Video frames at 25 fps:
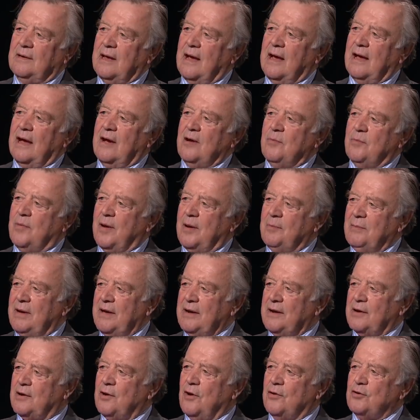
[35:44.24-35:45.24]
I hope I
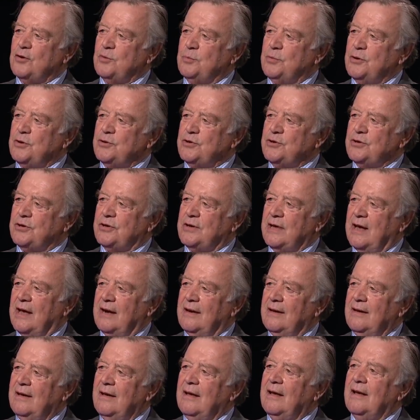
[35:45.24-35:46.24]
made a contribution to that.
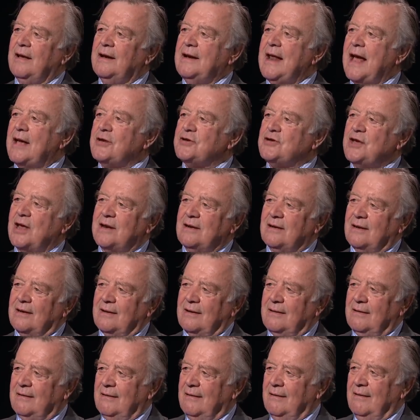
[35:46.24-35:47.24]
And now
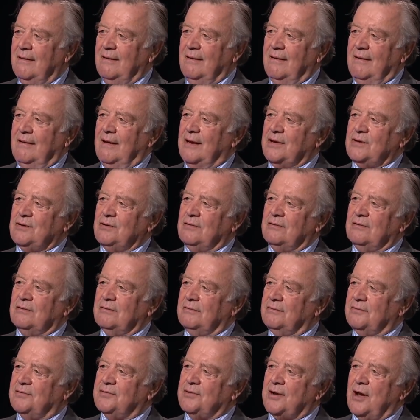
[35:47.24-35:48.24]
suddenly, it's all
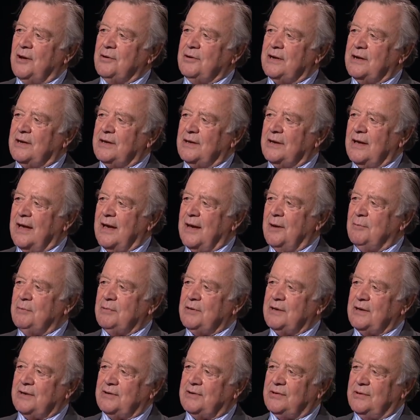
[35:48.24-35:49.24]
thrown into the air with
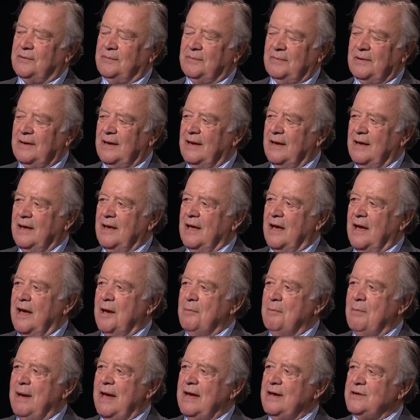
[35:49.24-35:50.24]
this
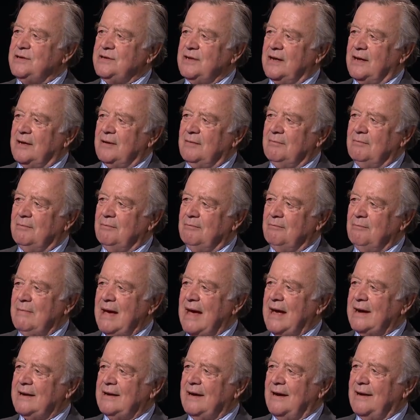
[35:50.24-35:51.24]
amazing,
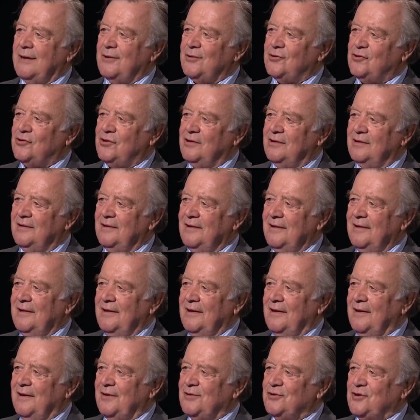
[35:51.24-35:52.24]
madhouse,
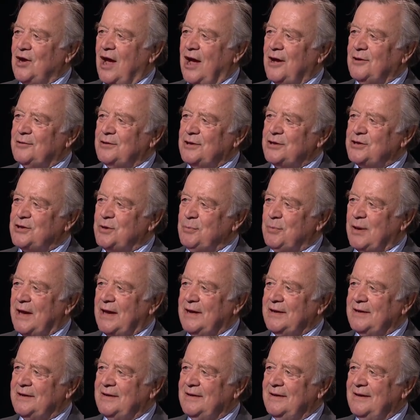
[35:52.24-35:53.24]
childish
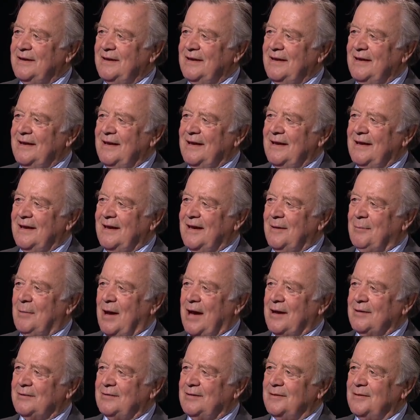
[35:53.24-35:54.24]
debate
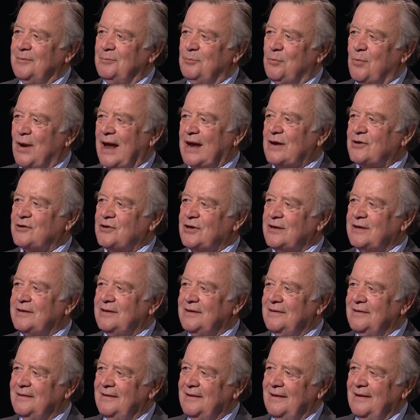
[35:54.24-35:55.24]
about Brexit
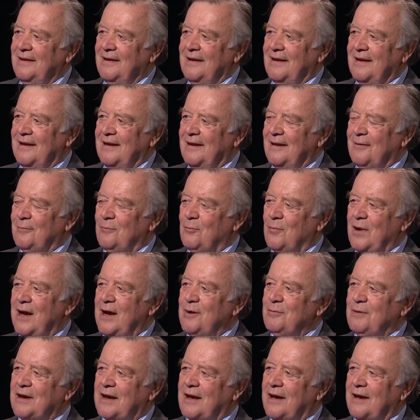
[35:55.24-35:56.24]
and
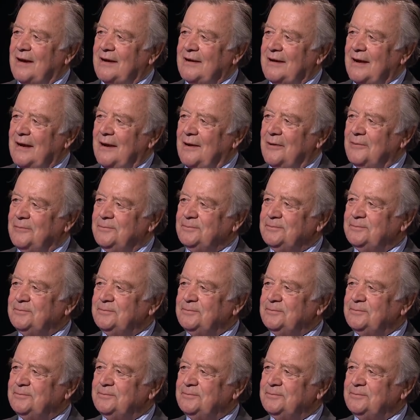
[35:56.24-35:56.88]
where we're going now.